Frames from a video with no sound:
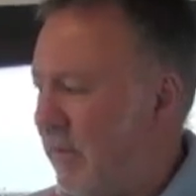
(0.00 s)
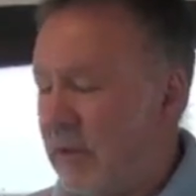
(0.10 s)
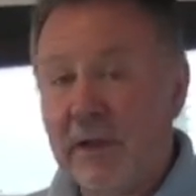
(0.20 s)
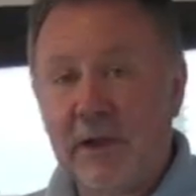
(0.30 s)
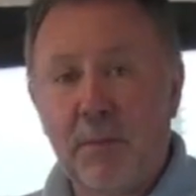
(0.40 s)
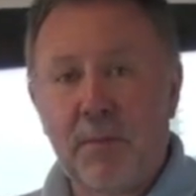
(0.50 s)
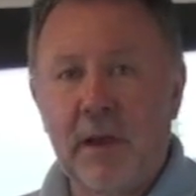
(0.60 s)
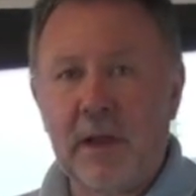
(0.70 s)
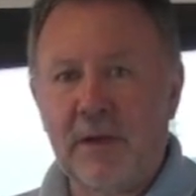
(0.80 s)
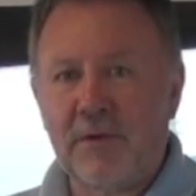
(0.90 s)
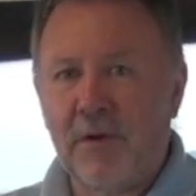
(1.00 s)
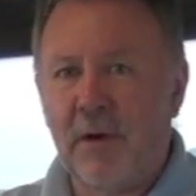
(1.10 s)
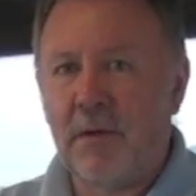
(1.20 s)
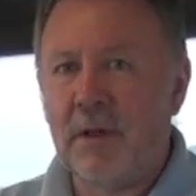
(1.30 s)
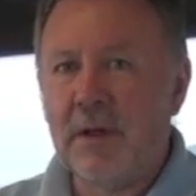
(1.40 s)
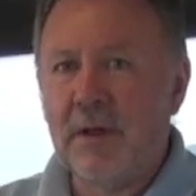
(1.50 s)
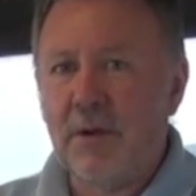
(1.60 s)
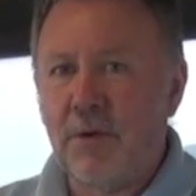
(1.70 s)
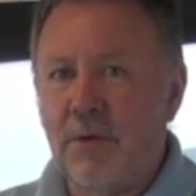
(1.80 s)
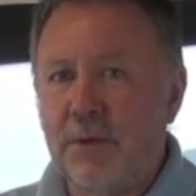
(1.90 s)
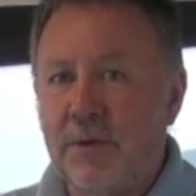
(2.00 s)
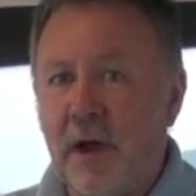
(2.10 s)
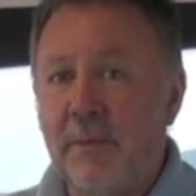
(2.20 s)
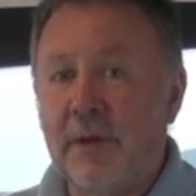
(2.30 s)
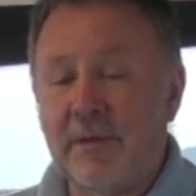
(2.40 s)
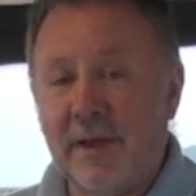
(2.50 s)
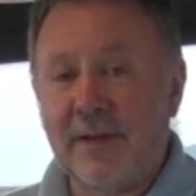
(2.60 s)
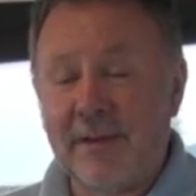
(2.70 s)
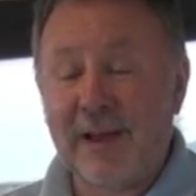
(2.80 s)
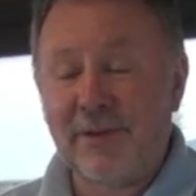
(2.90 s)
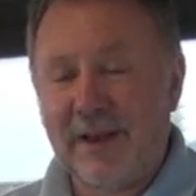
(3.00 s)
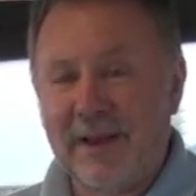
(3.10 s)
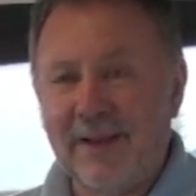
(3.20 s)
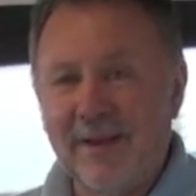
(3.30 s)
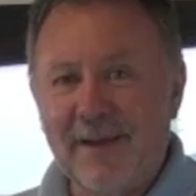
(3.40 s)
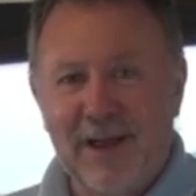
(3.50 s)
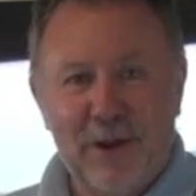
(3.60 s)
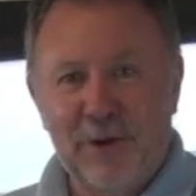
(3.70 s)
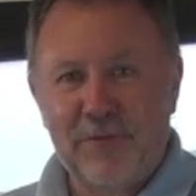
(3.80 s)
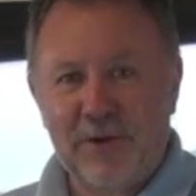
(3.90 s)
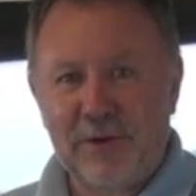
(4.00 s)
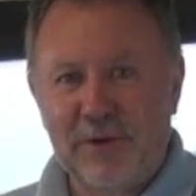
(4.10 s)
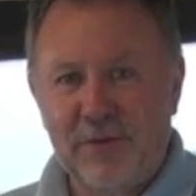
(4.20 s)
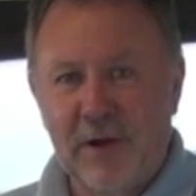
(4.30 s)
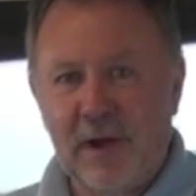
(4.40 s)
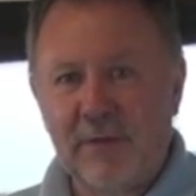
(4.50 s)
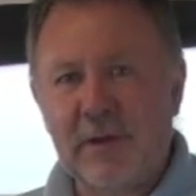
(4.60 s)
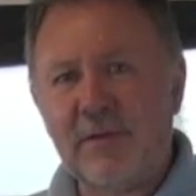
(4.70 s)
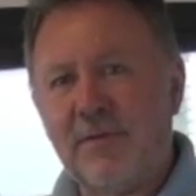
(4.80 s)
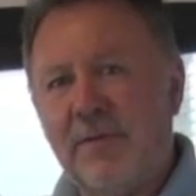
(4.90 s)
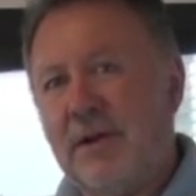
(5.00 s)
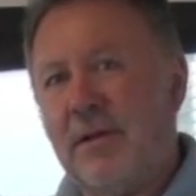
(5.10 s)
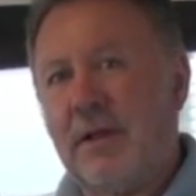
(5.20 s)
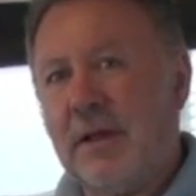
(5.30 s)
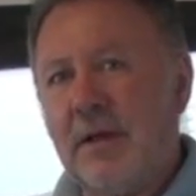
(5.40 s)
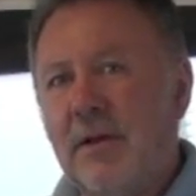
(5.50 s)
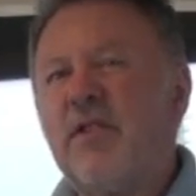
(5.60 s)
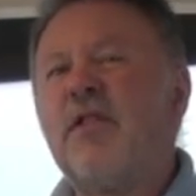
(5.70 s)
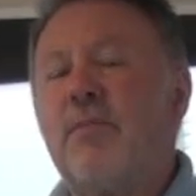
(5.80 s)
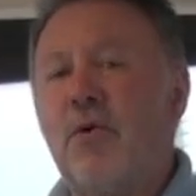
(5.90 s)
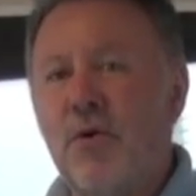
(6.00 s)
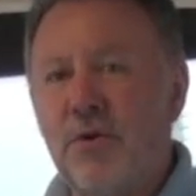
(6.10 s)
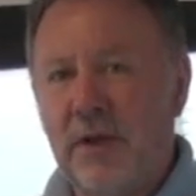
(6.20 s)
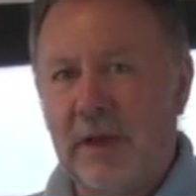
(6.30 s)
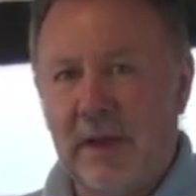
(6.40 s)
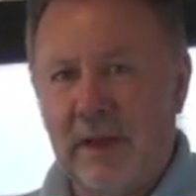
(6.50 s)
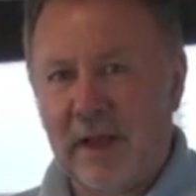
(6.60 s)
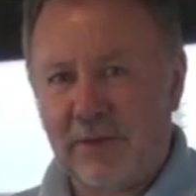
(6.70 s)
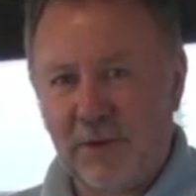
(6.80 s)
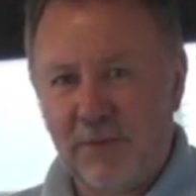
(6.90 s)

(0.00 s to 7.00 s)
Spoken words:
I felt in complete control all the time. It's actually a lot of fun to drive. It doesn't feel sporty in that sort